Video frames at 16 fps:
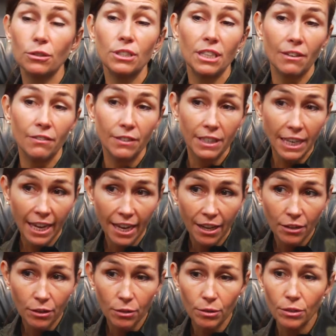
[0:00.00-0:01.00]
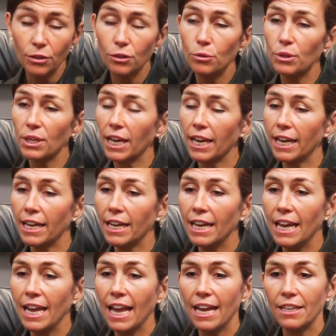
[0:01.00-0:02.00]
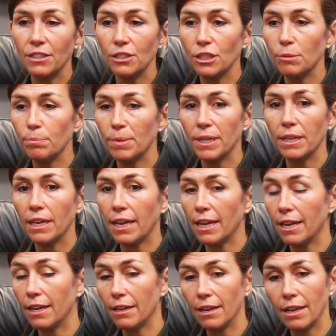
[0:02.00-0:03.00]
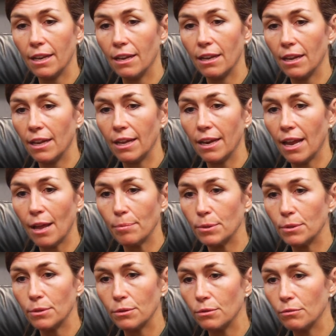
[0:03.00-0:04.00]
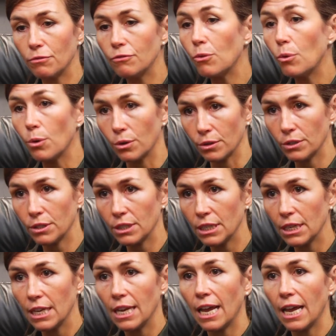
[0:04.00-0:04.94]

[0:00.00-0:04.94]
Stefan Cano in the UK has just been an absolute force.